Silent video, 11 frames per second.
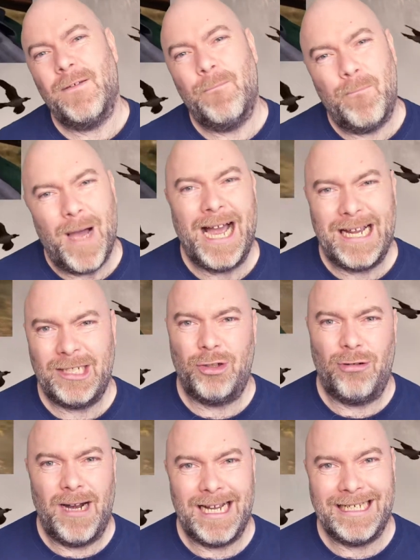of
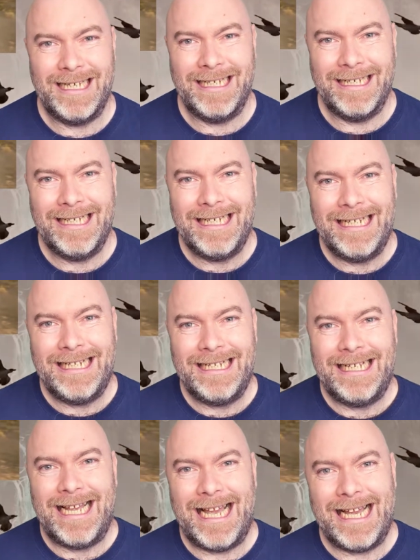backtracking,
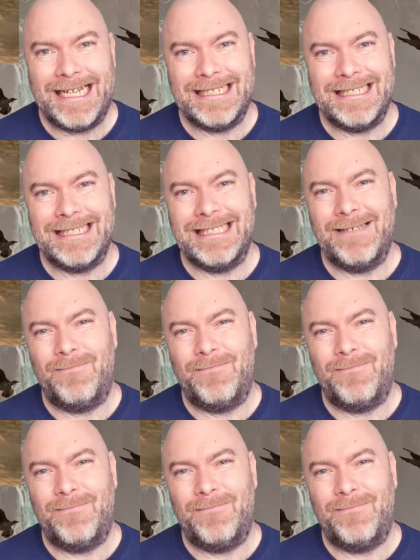and the